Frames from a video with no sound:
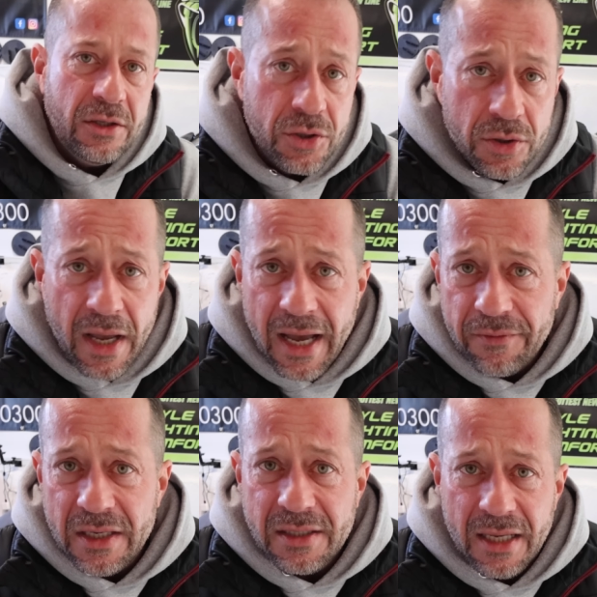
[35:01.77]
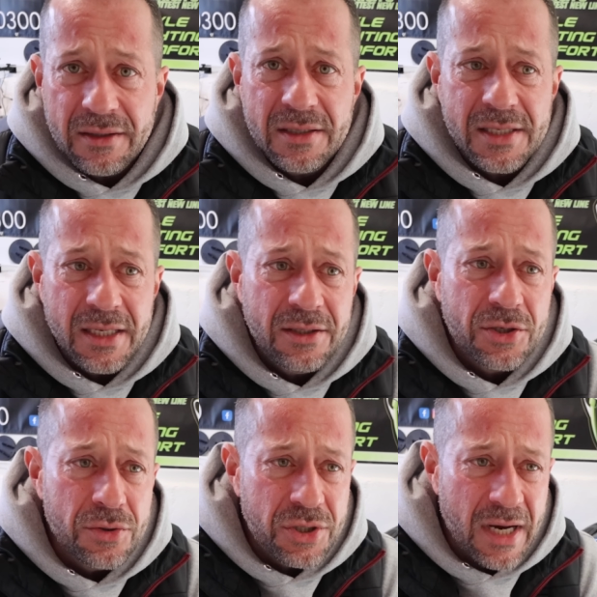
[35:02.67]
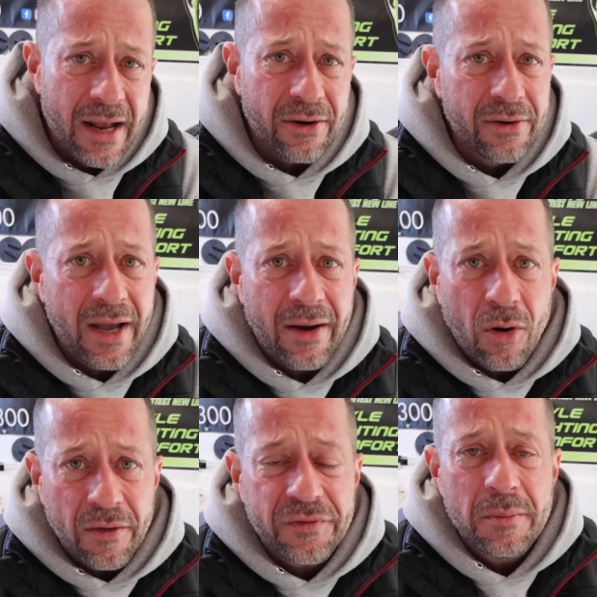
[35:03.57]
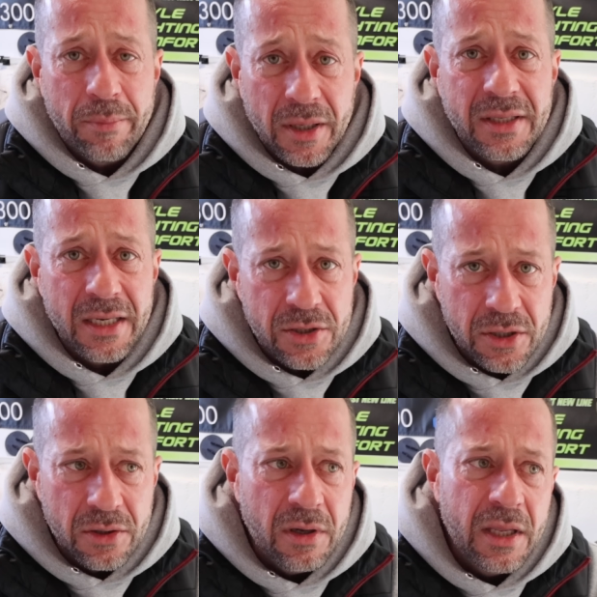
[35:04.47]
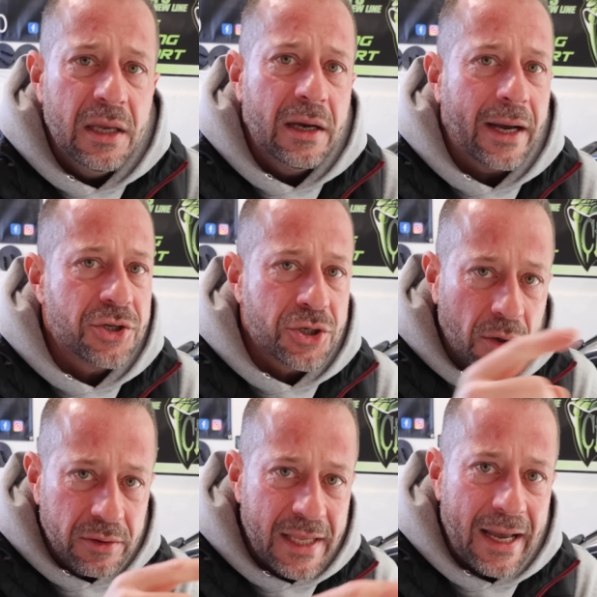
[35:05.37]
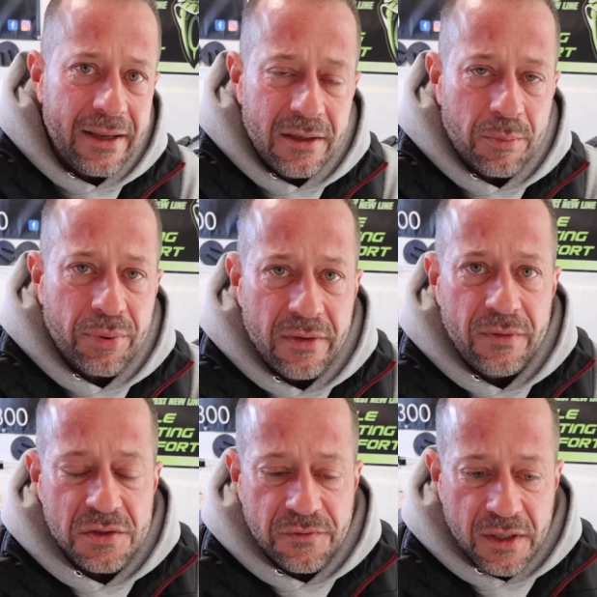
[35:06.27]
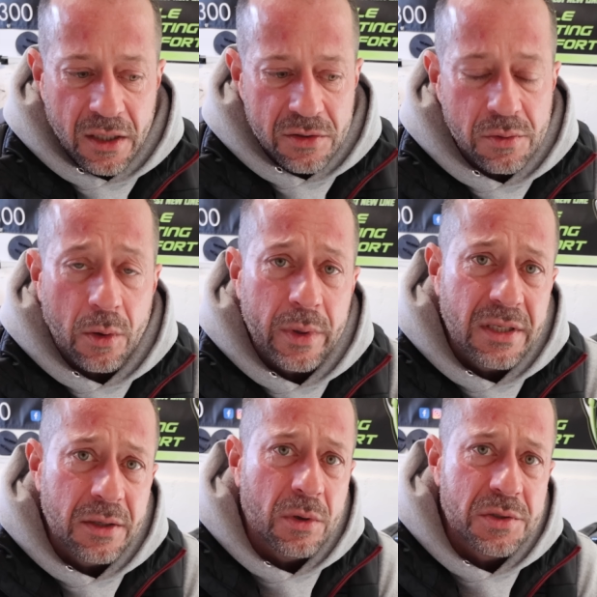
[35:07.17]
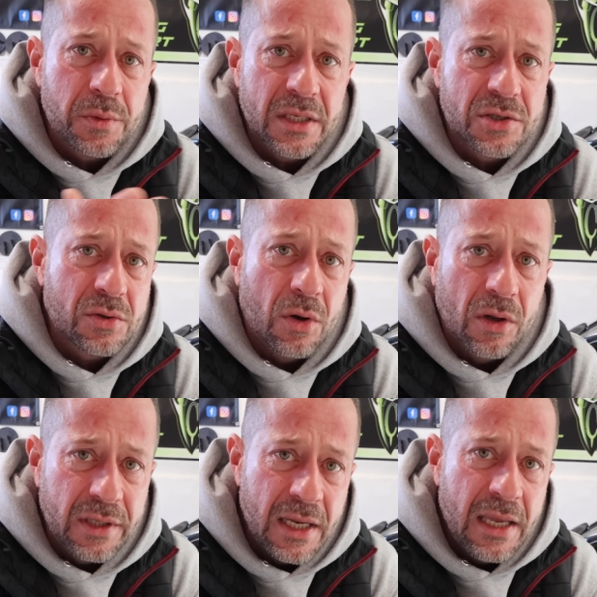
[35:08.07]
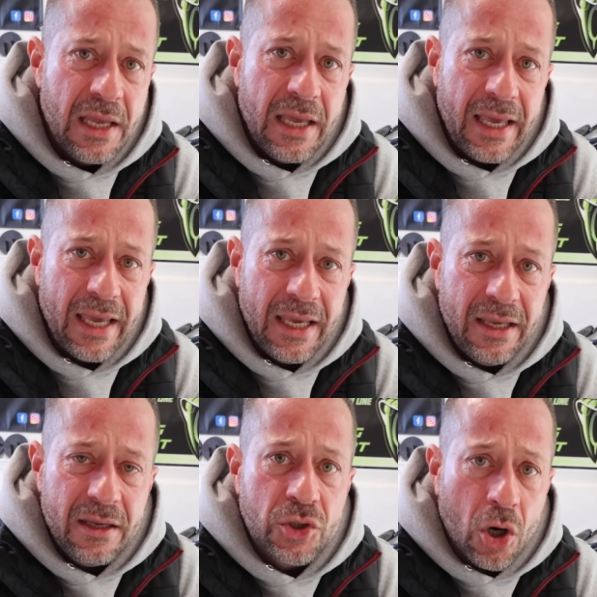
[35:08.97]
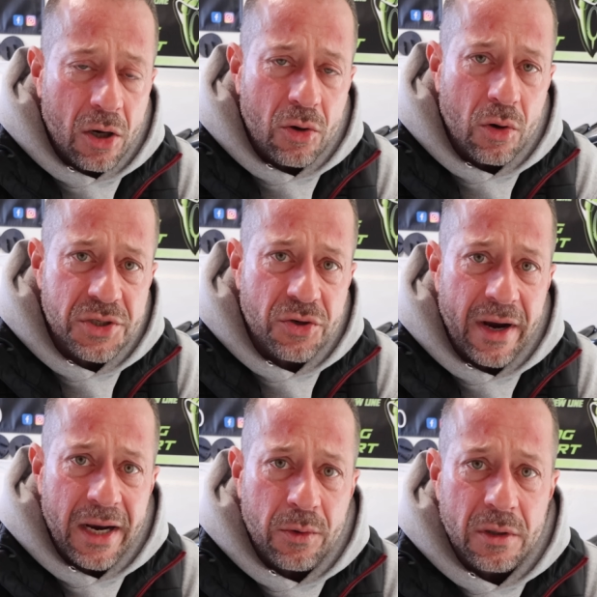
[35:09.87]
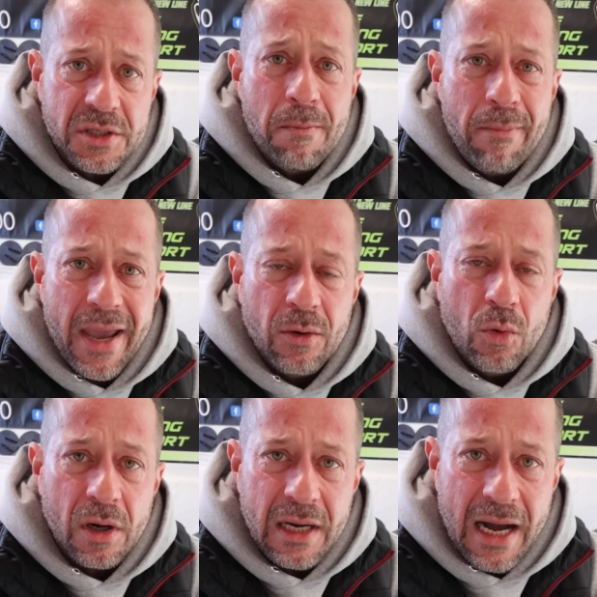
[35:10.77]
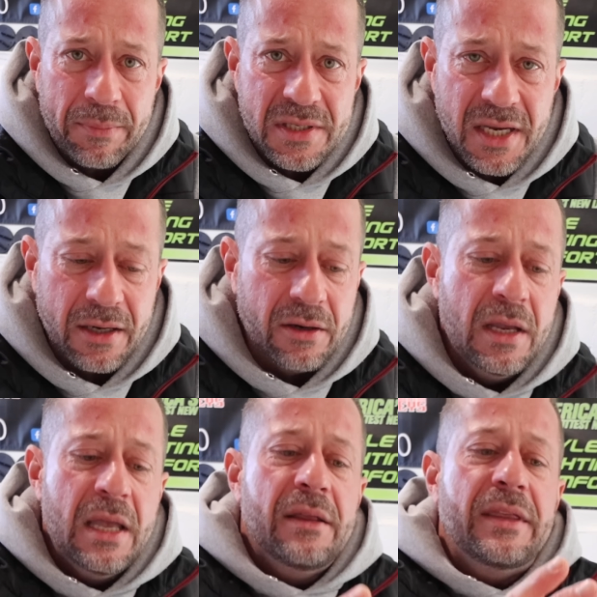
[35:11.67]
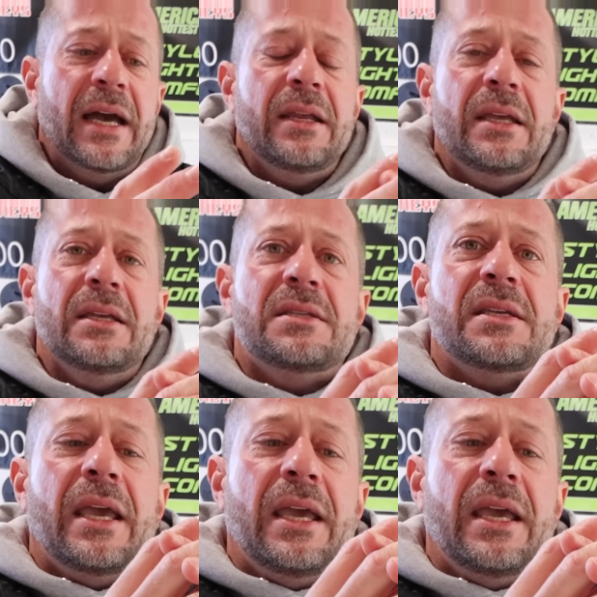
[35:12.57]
do have a tendency to shatter. Not often, but they do. I showed that in a previous video. So what we did was we installed a Dark Horse Crankworks Man of War compensator. That is